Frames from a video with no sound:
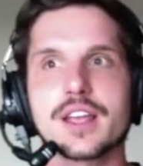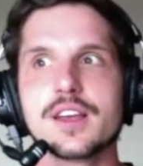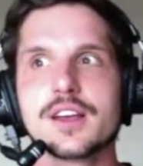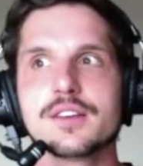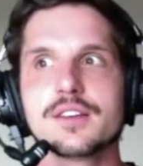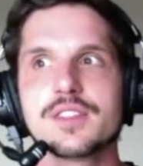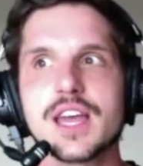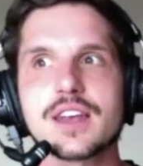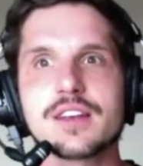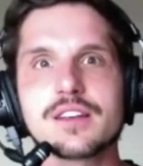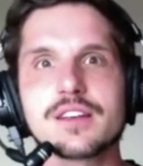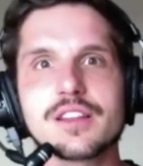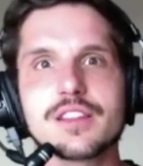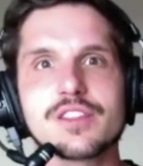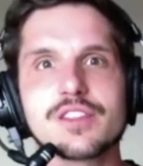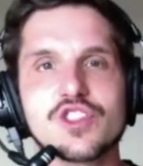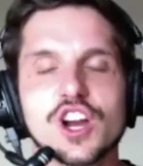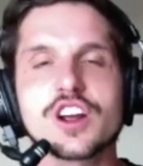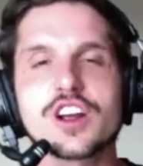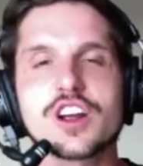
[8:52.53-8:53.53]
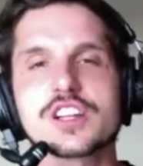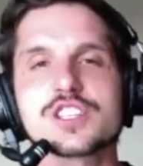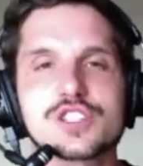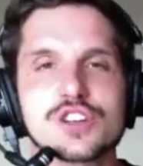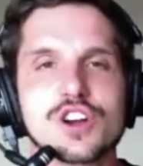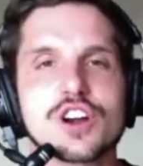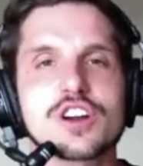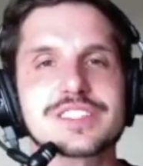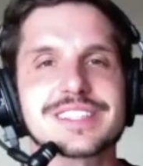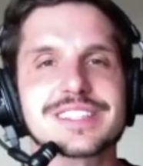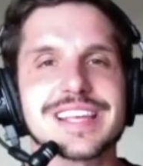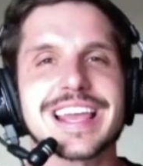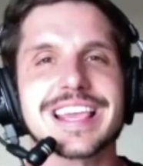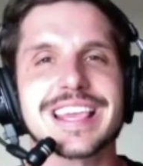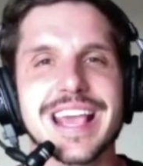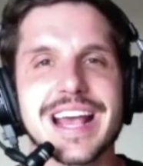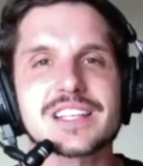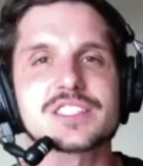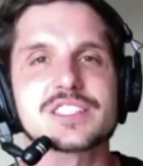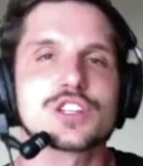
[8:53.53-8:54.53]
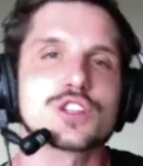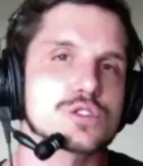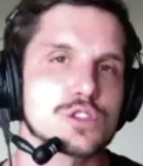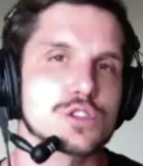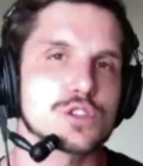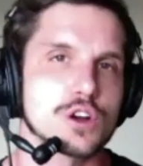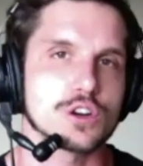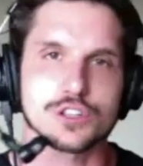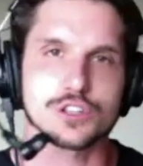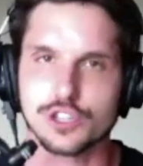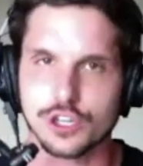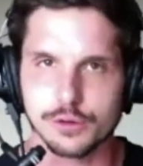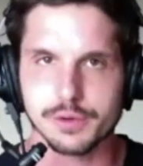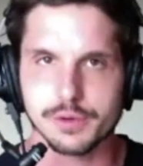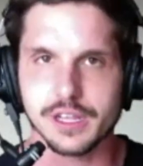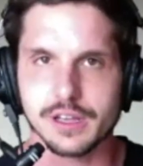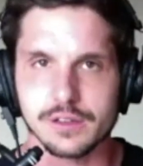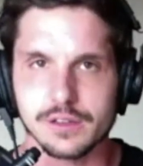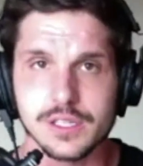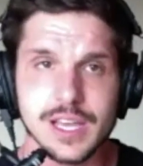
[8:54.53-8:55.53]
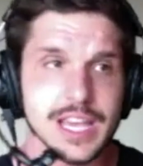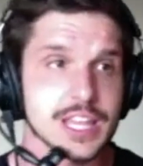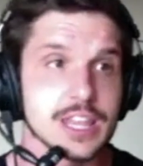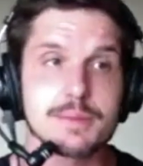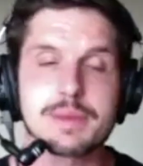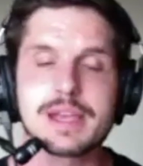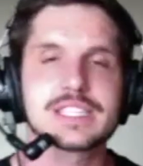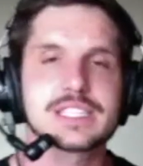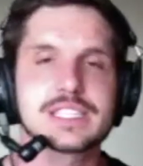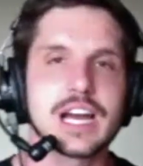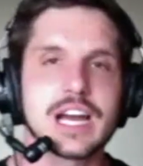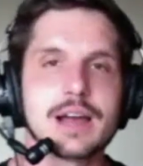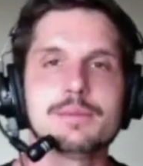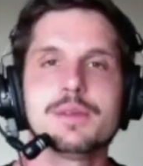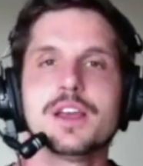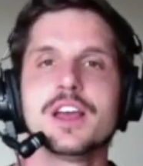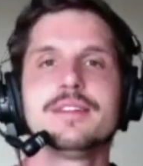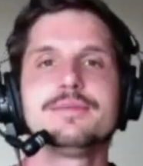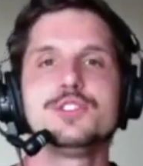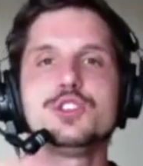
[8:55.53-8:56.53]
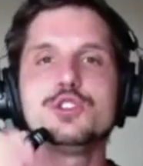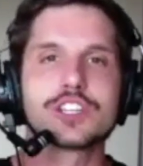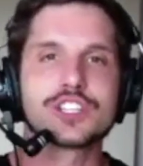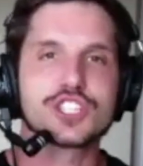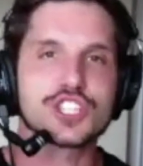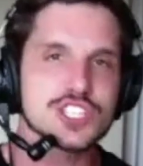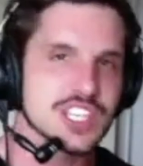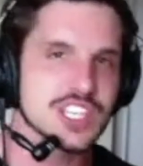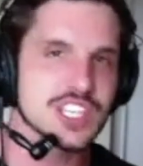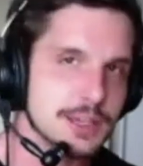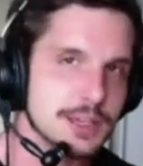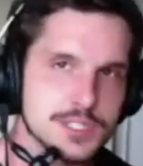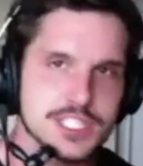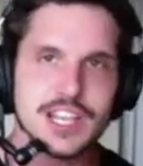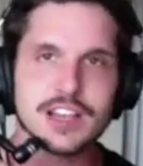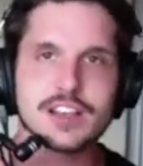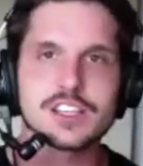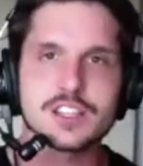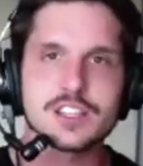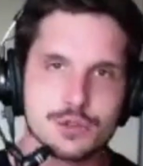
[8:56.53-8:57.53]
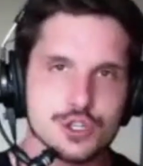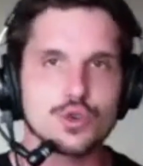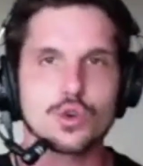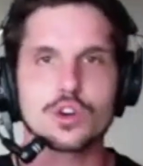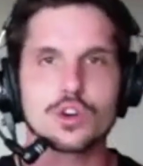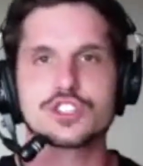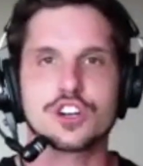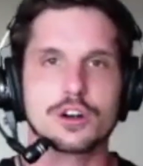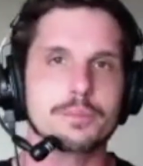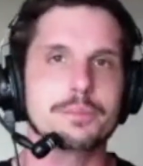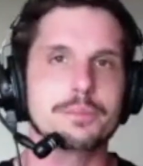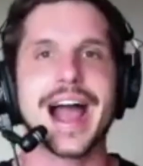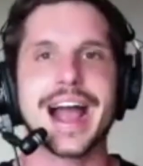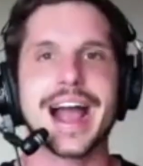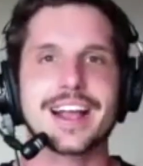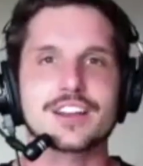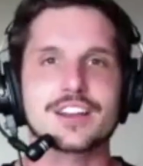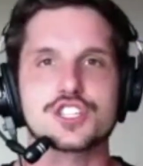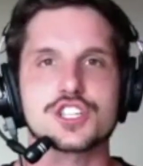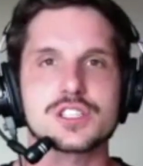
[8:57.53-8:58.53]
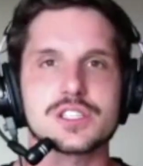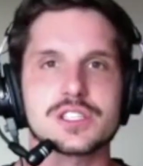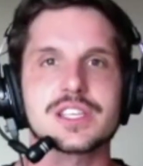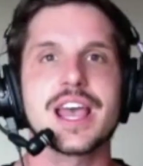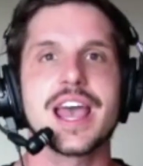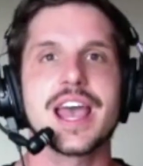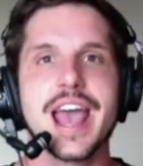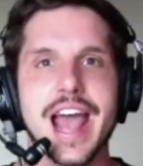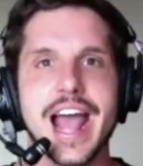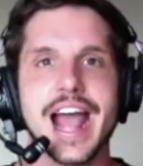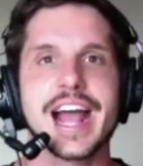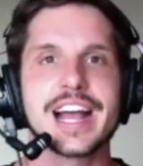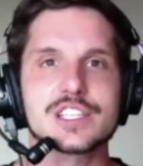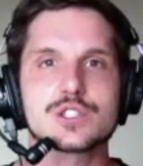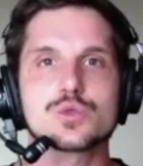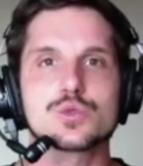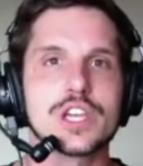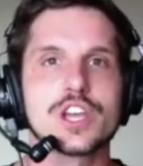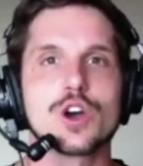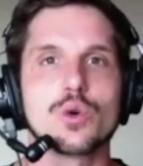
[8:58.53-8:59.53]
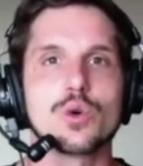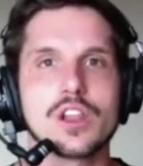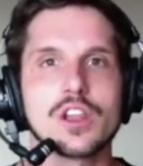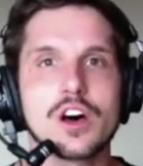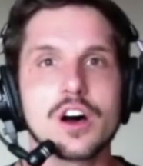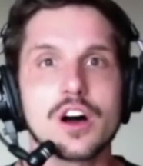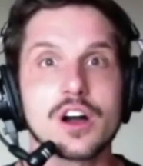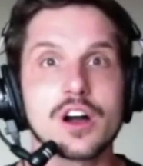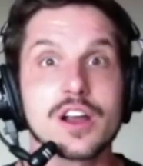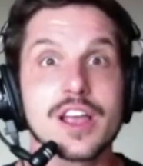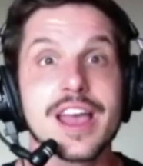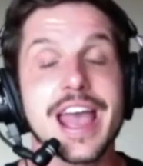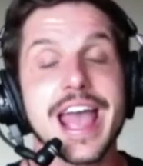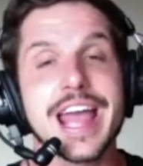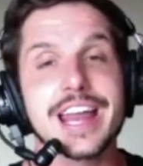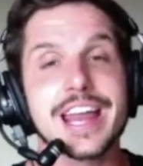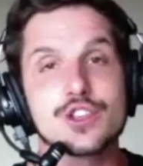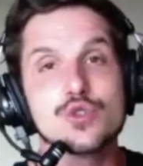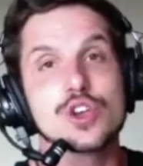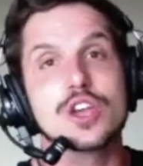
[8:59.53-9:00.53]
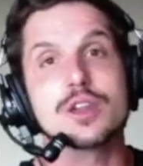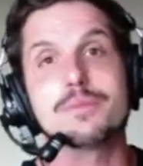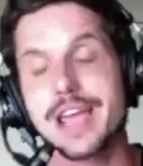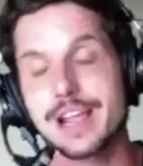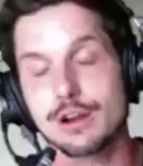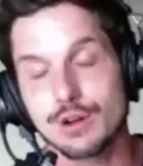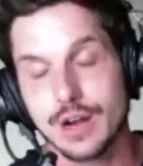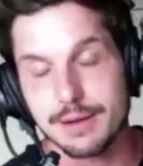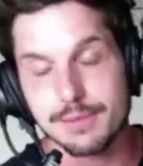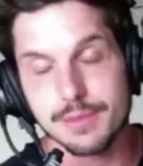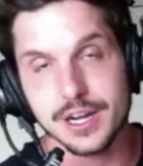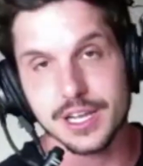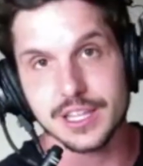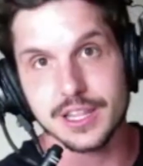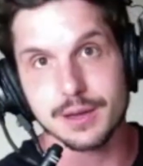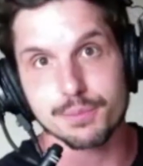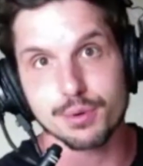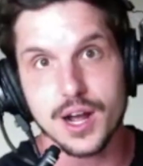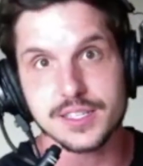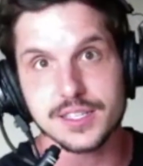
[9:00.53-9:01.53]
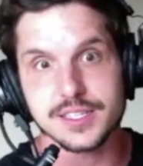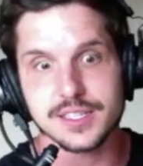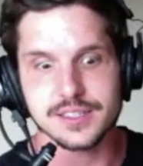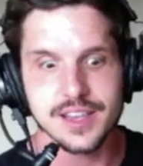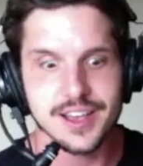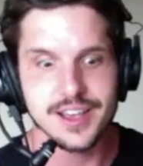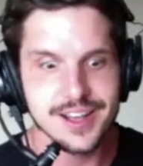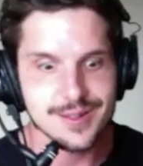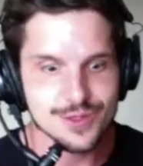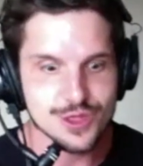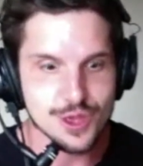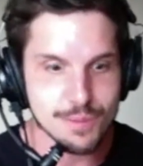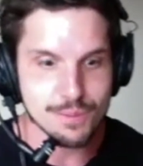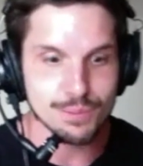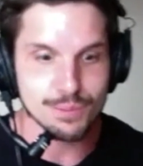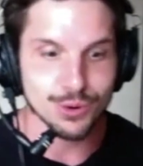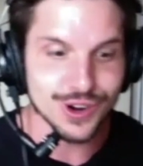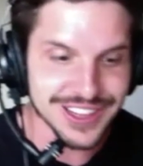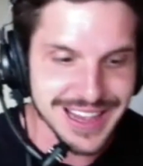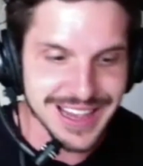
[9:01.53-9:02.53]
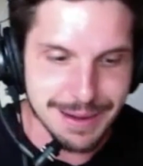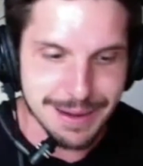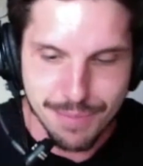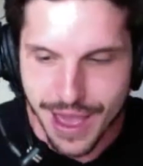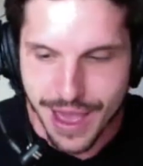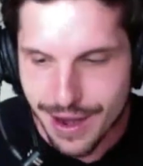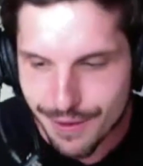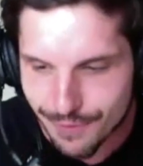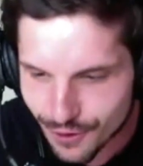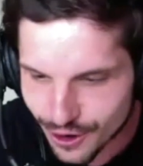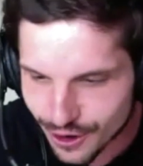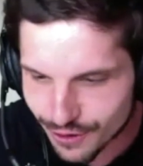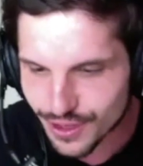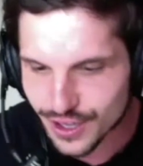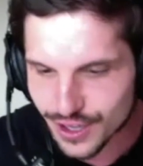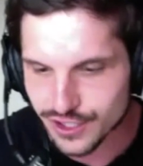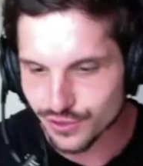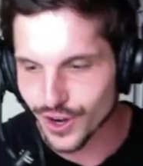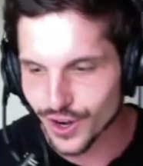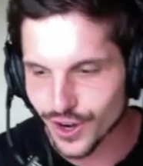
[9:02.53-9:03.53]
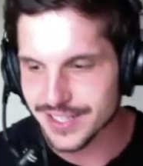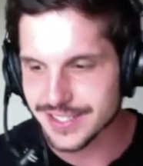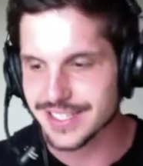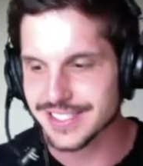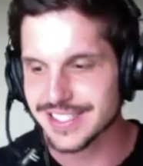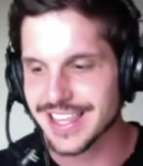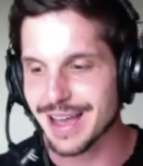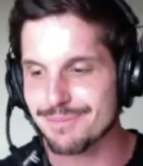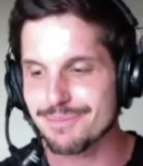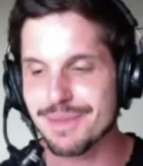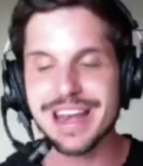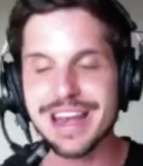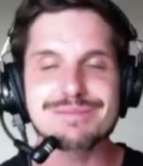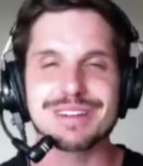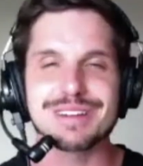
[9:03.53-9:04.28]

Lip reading: then they're going to start saying yes to those longer-term deals. In the meantime, you can just keep selling them short-term packages as we go along, and you can make great money in the process. The brilliant benefit of this for us is that many of my